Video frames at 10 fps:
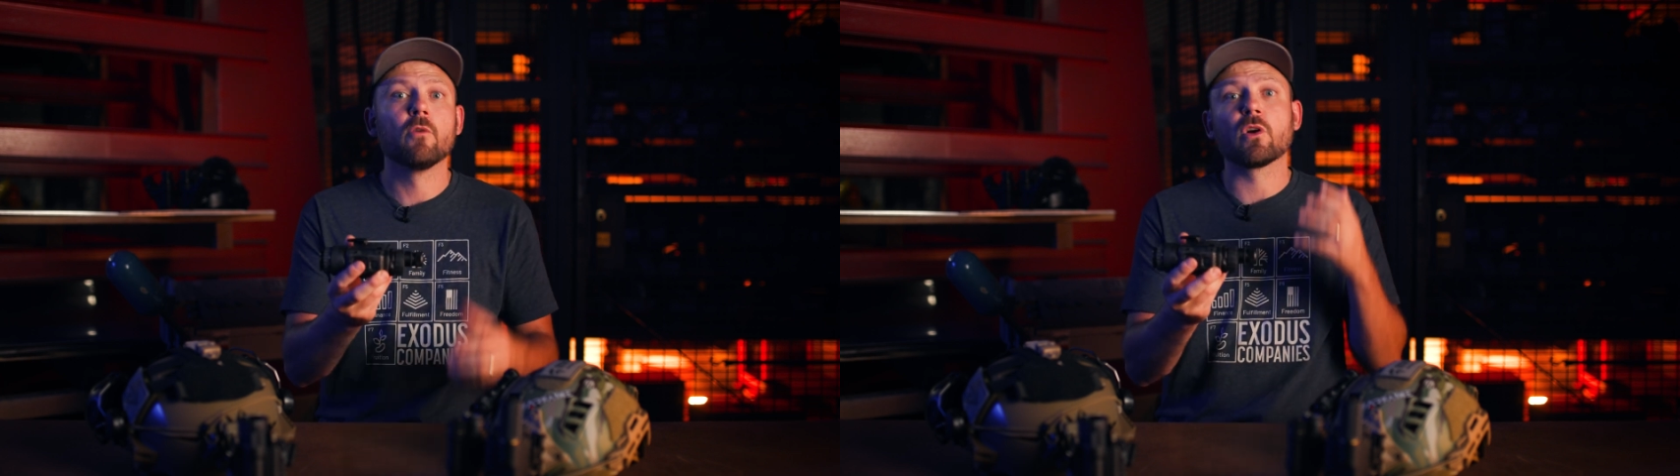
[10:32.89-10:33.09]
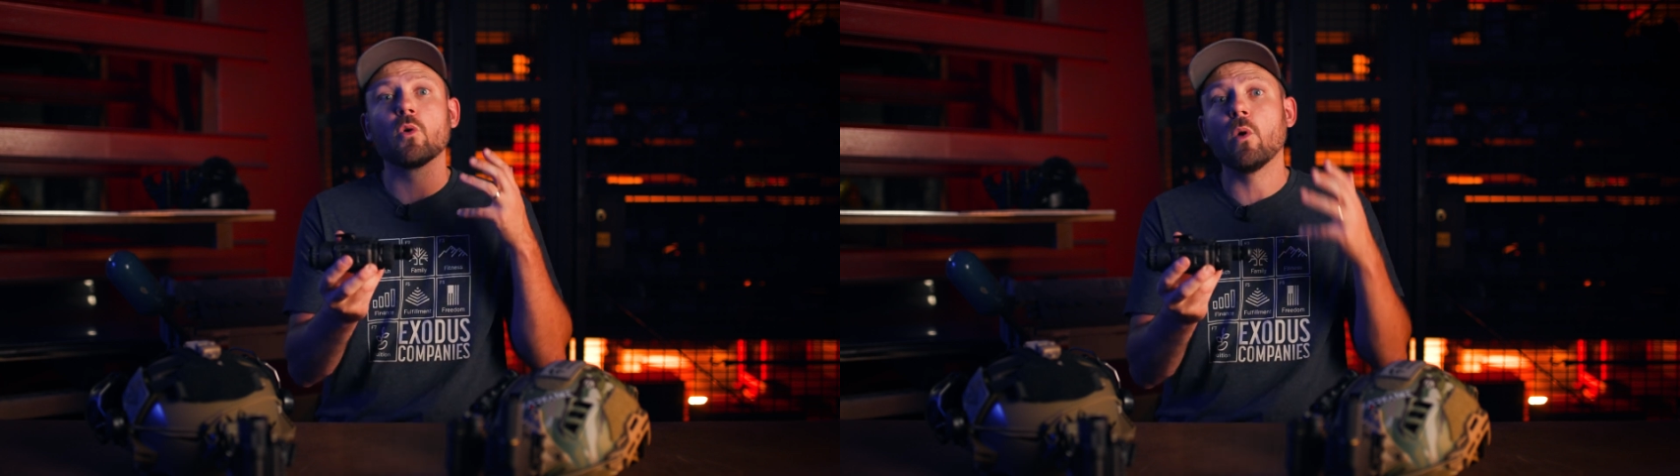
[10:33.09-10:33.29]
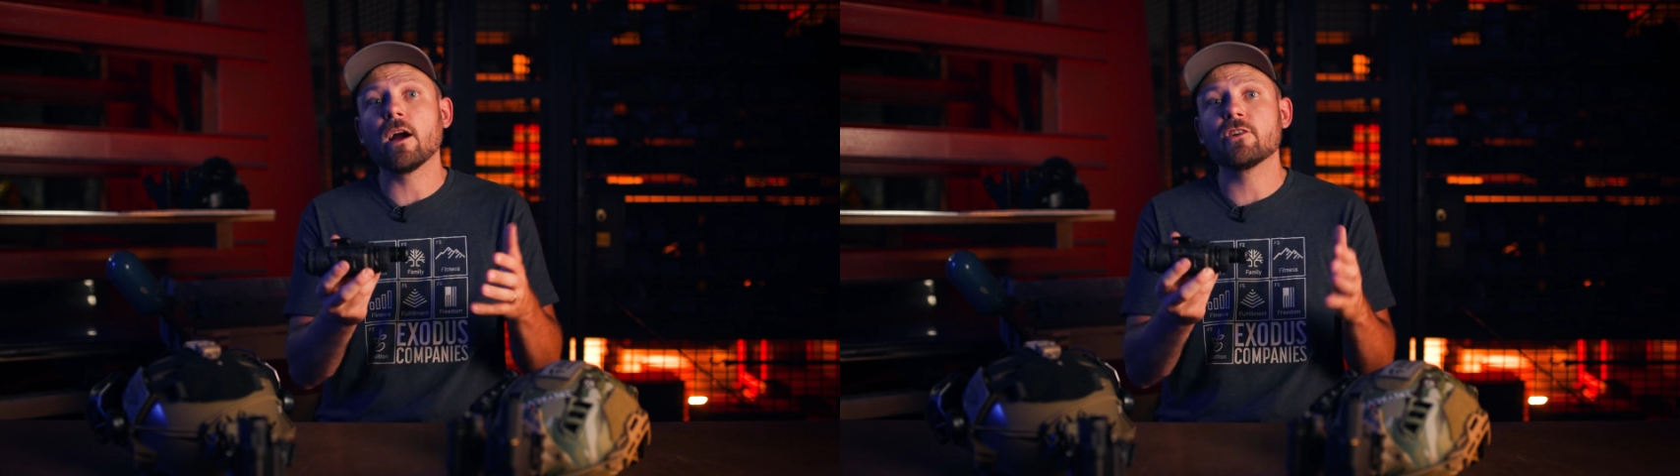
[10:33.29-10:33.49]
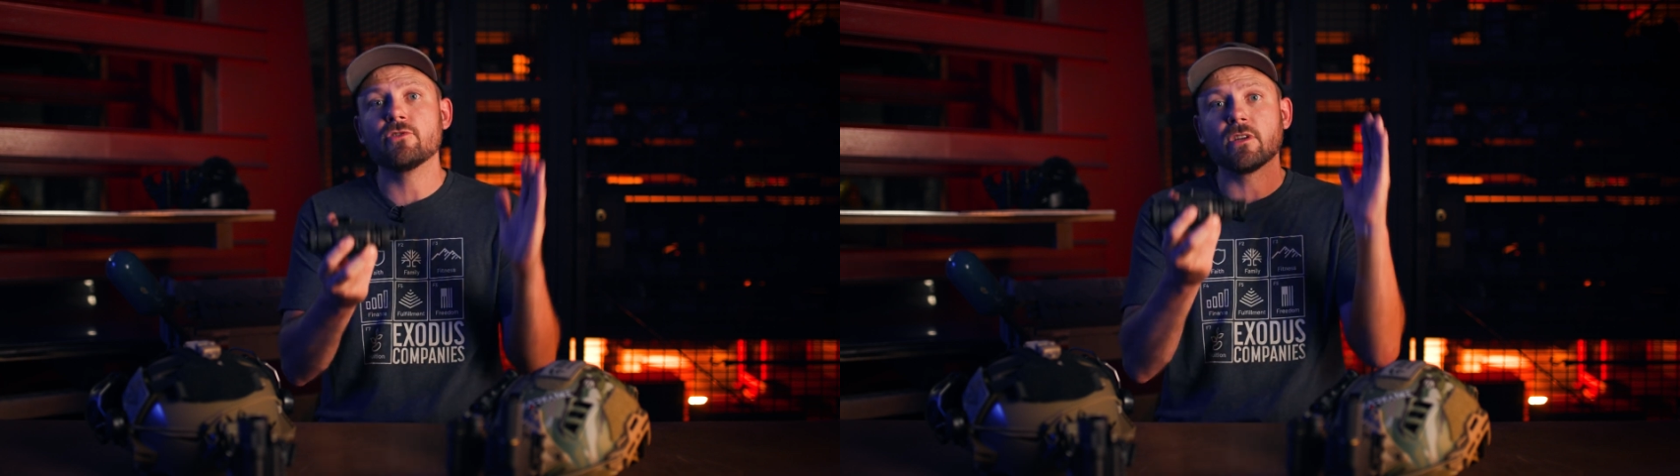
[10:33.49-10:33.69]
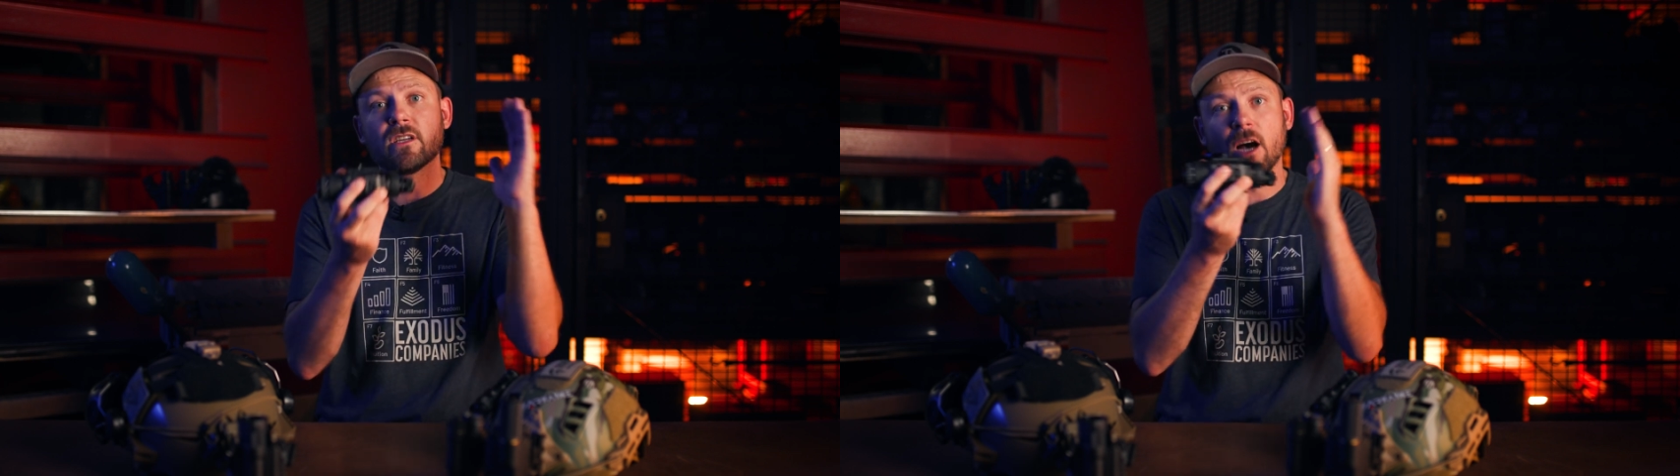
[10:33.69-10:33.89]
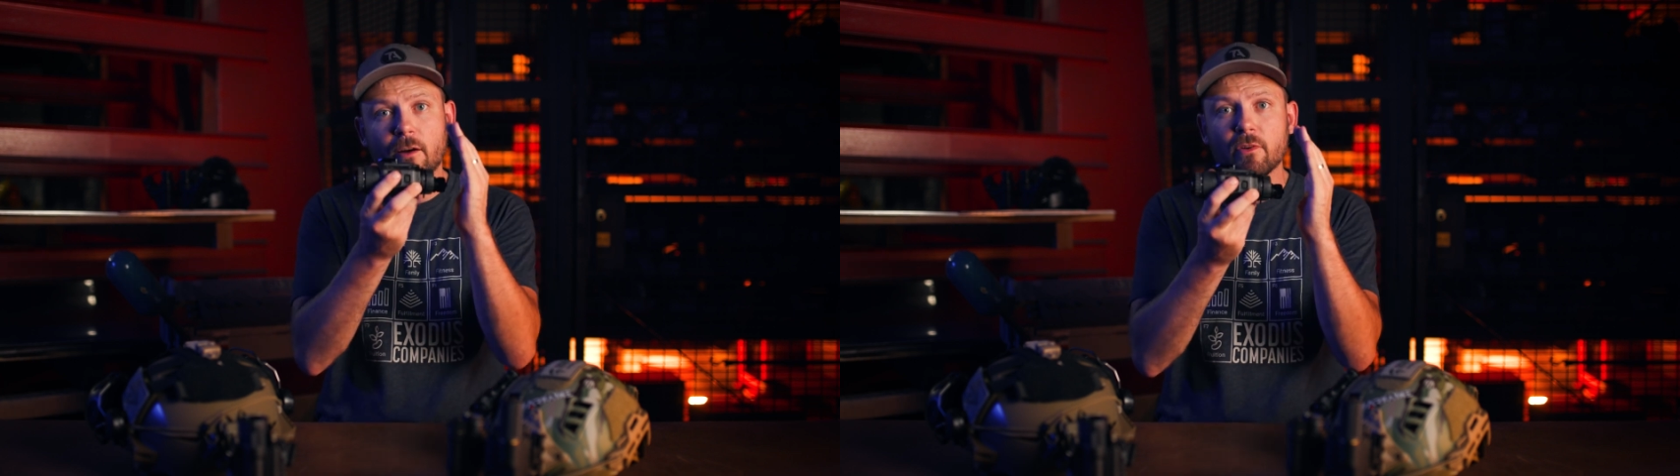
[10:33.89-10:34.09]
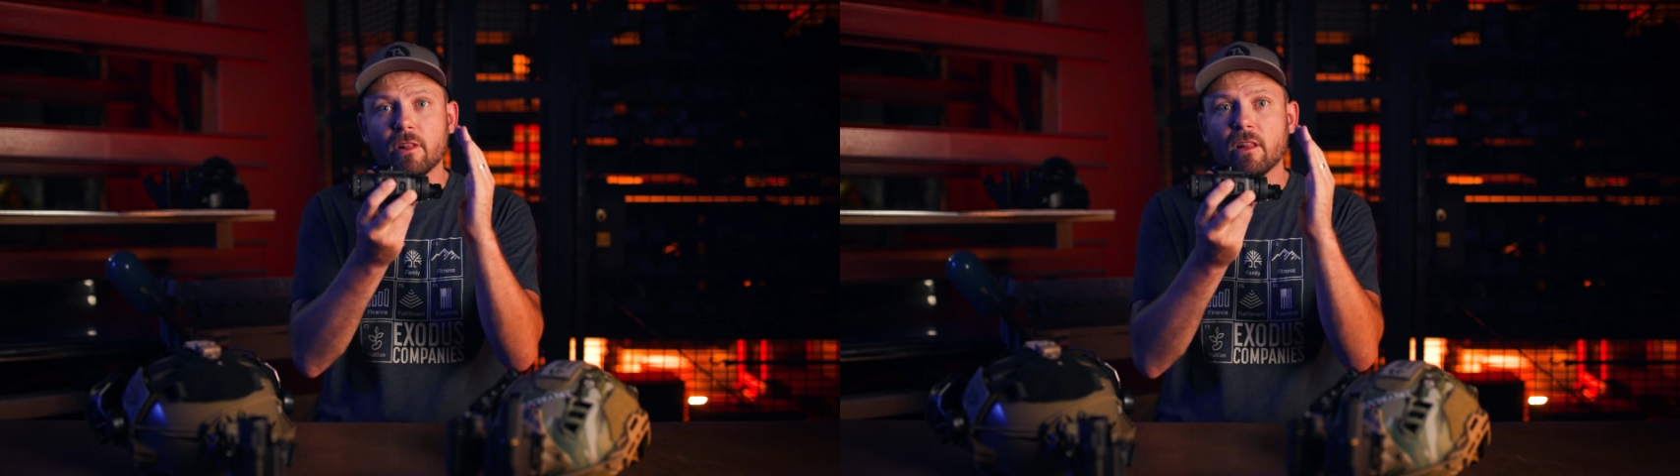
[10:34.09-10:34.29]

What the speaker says: requires you to cover the